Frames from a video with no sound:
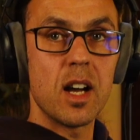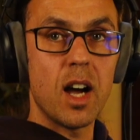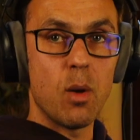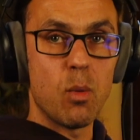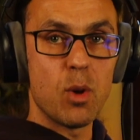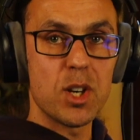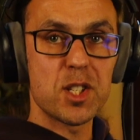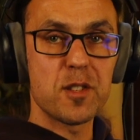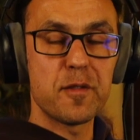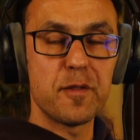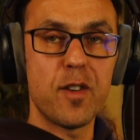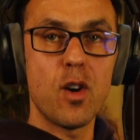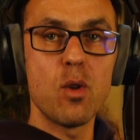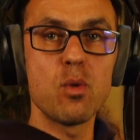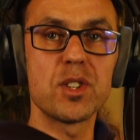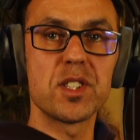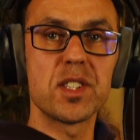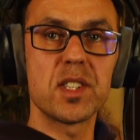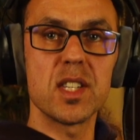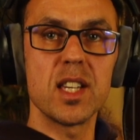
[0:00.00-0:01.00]
I was
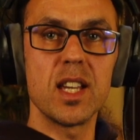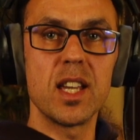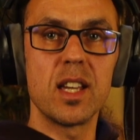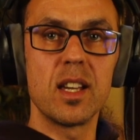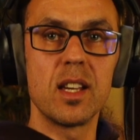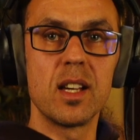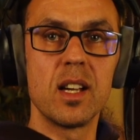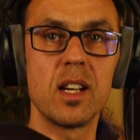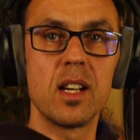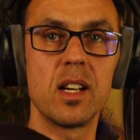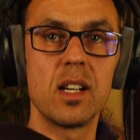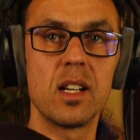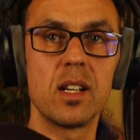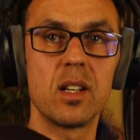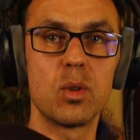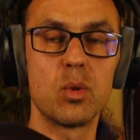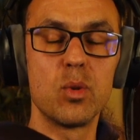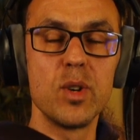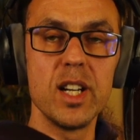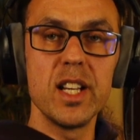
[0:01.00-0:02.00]
focusing
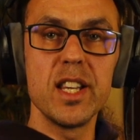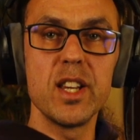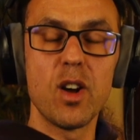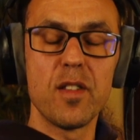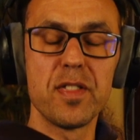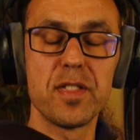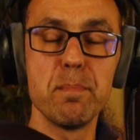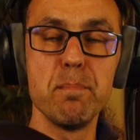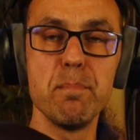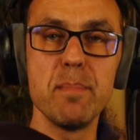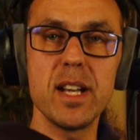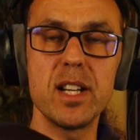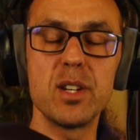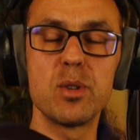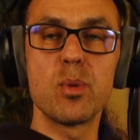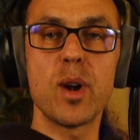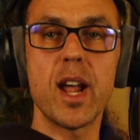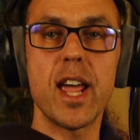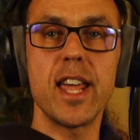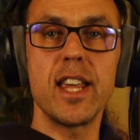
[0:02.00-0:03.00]
really on the
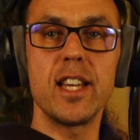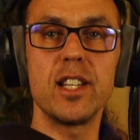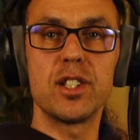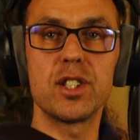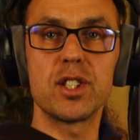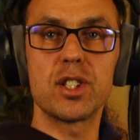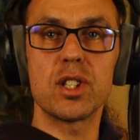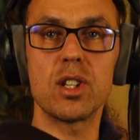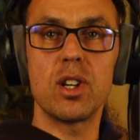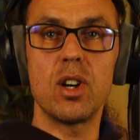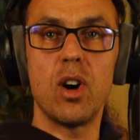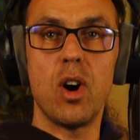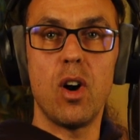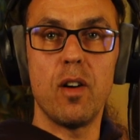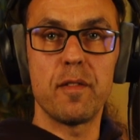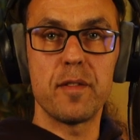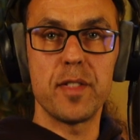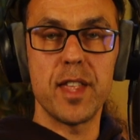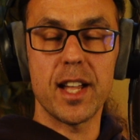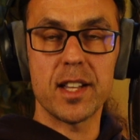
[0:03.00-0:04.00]
mid-range
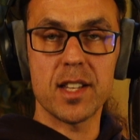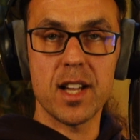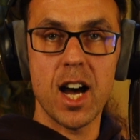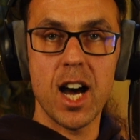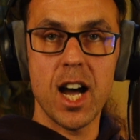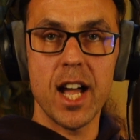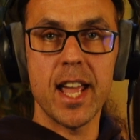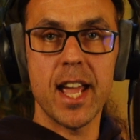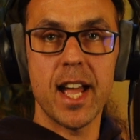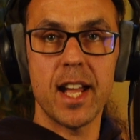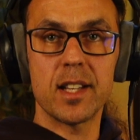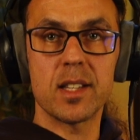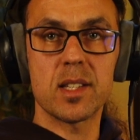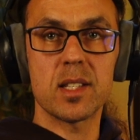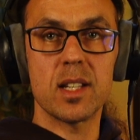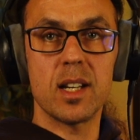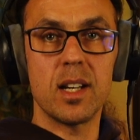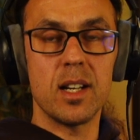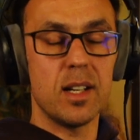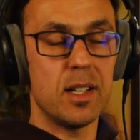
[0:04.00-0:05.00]
of that hi-hat
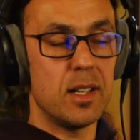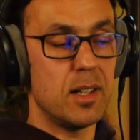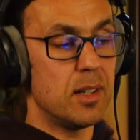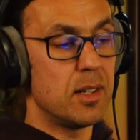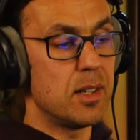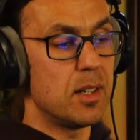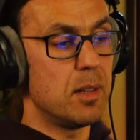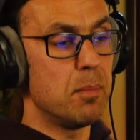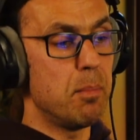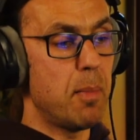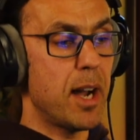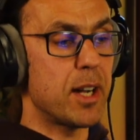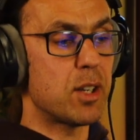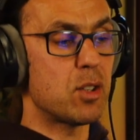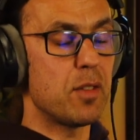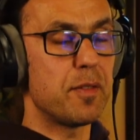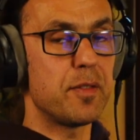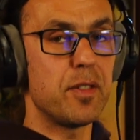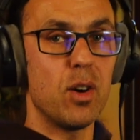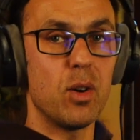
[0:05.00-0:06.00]

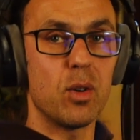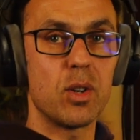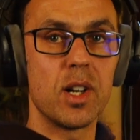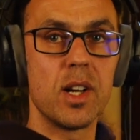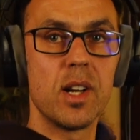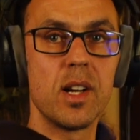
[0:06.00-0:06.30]
microphone.